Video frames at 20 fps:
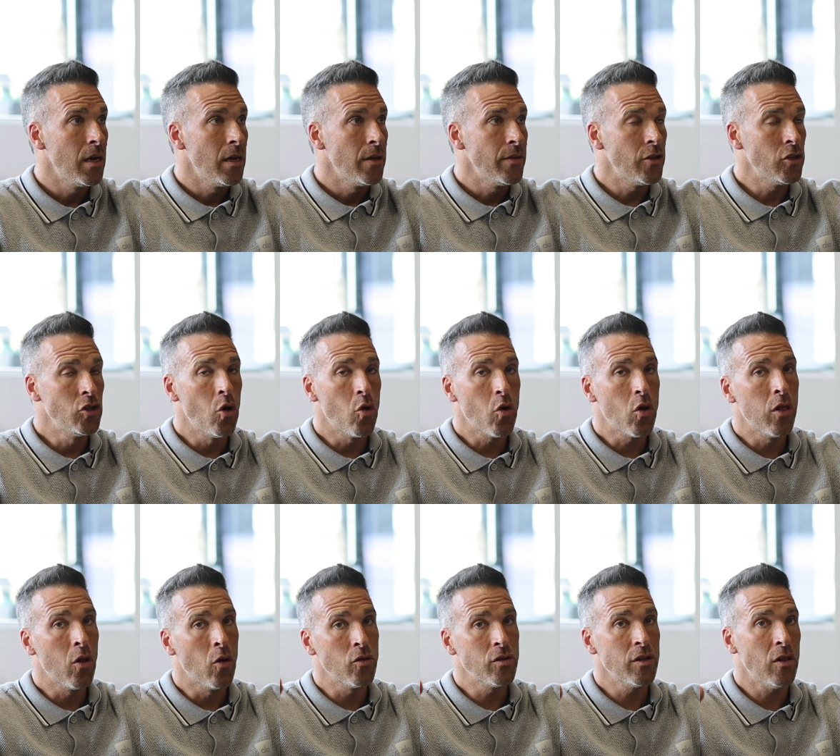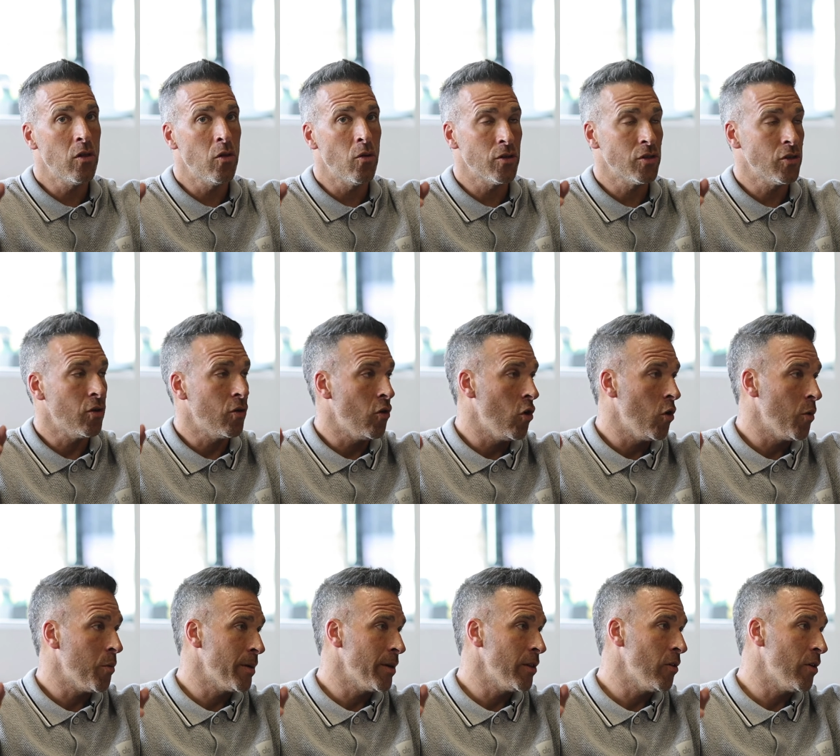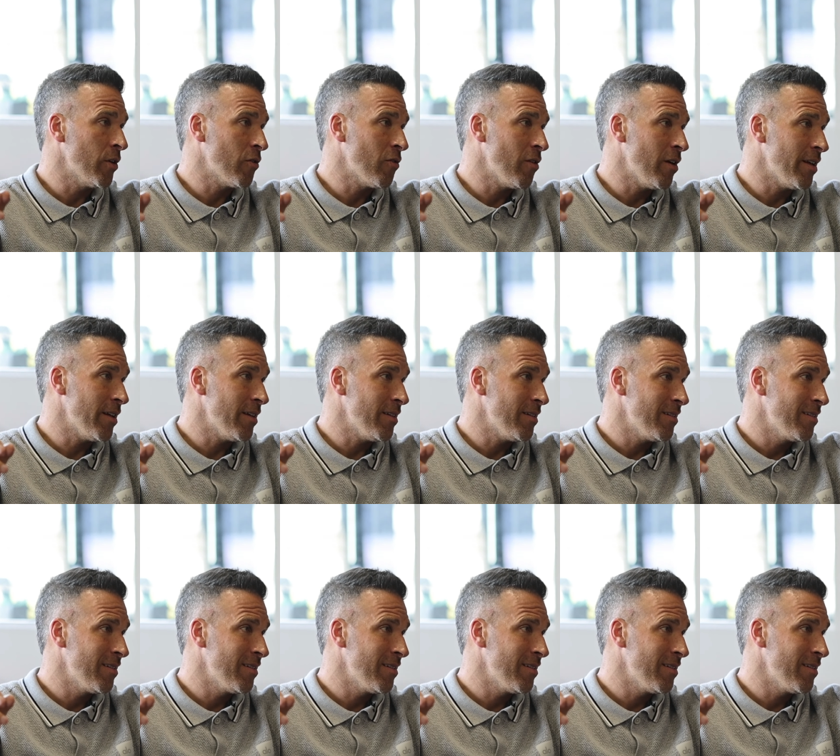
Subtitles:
there's no closing costs on a home equity line of credit.